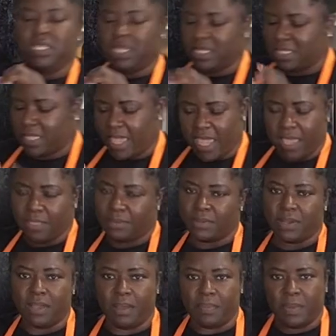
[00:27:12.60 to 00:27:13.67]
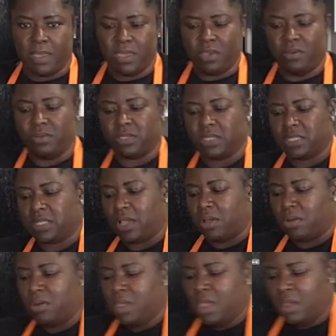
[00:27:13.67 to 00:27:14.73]
just gather it up and use it.
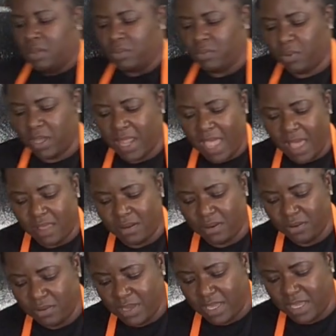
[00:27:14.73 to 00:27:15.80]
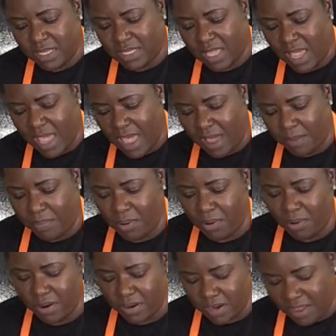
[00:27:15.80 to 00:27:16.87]
So what I'll do is I'll
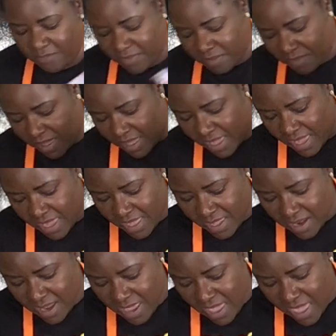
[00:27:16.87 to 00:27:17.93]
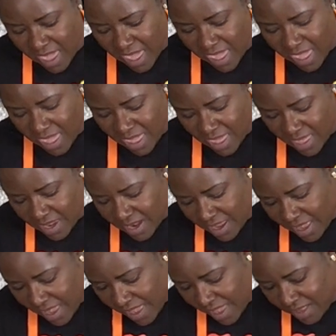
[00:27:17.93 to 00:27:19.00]
pour enough in my hand and
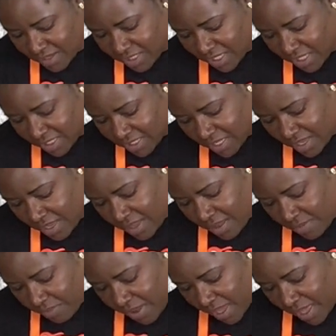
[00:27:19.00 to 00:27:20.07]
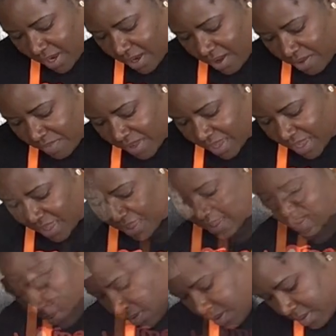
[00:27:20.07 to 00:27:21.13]
I'll just pat it on my
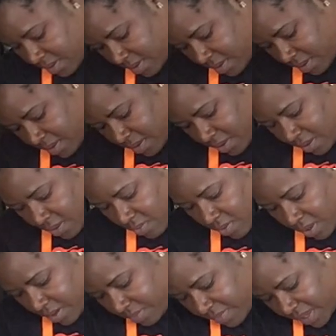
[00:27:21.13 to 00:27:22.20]
cake. You want